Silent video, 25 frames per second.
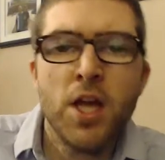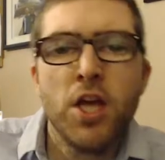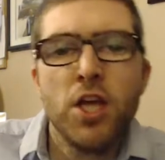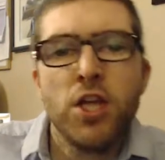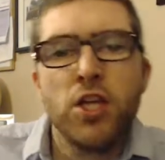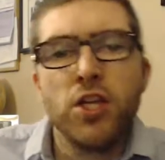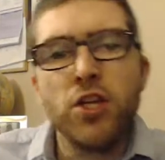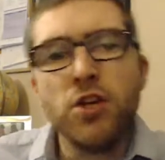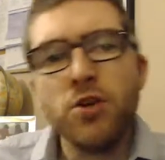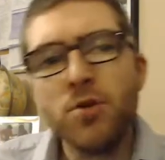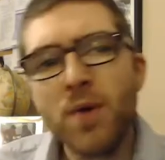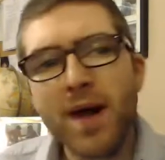
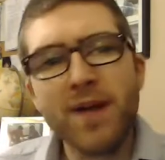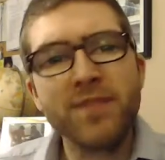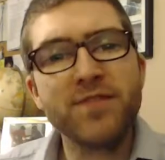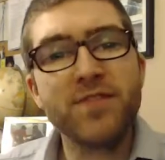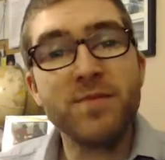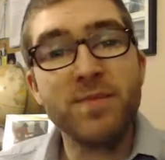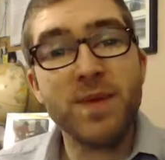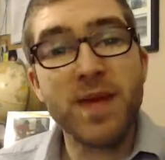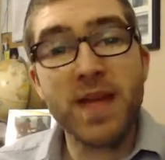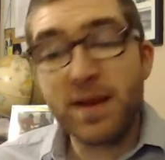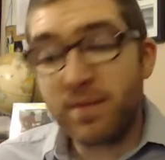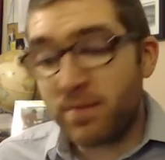You have
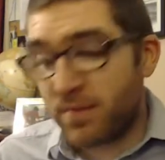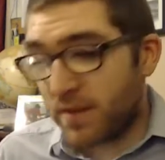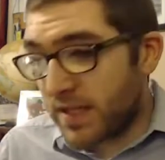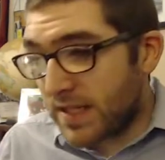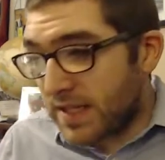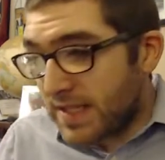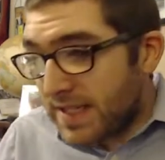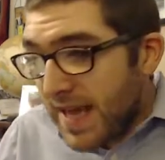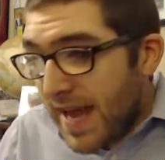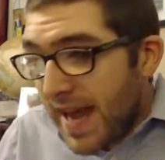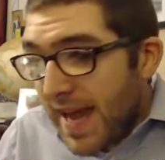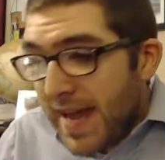to be able to
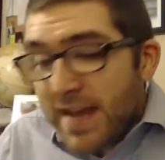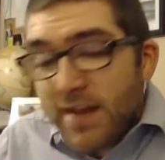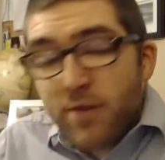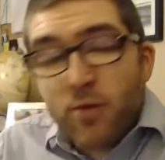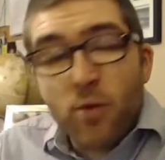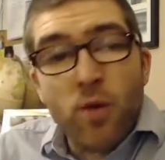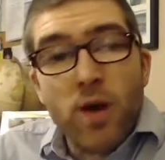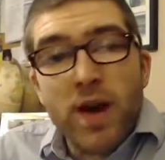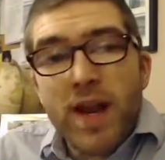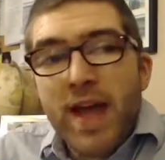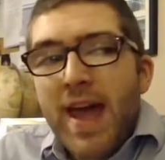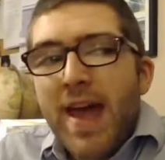take
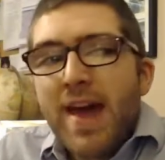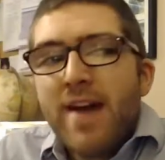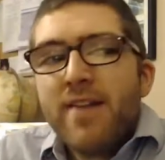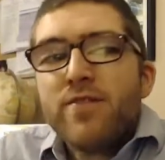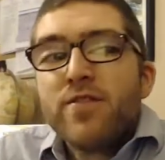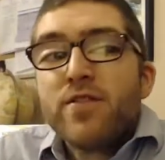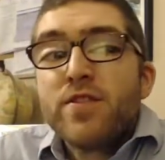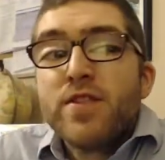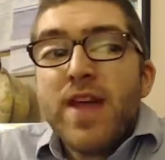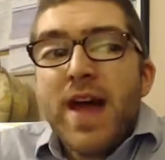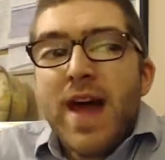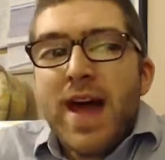
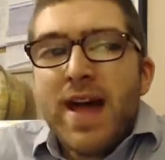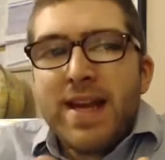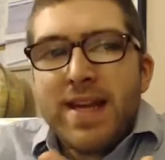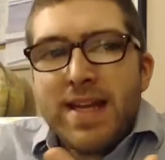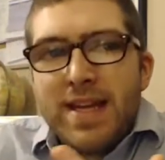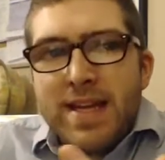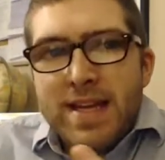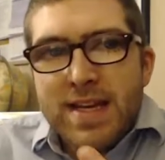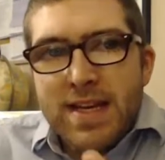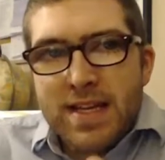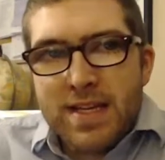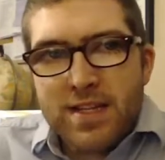whatever that
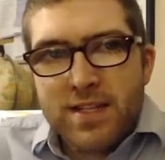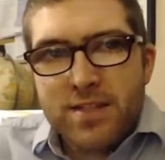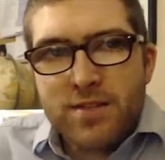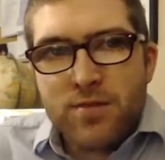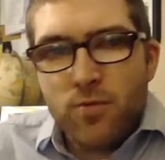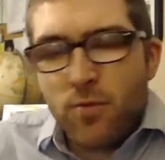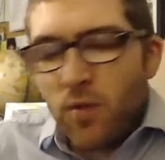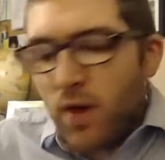is,